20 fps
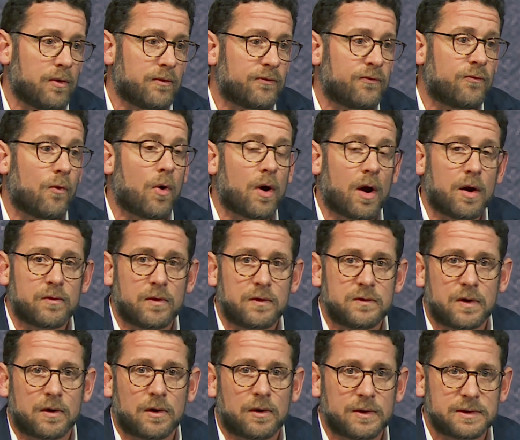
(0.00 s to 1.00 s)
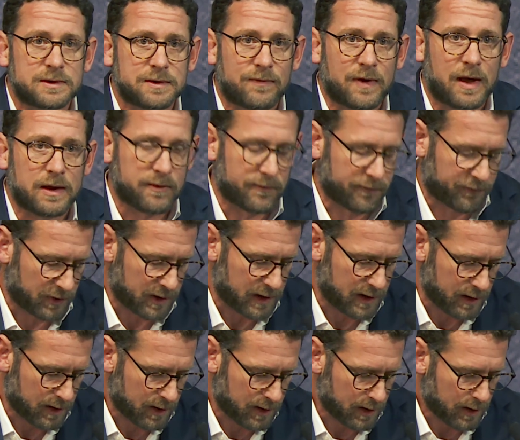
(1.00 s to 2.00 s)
400 journalists have had to flee.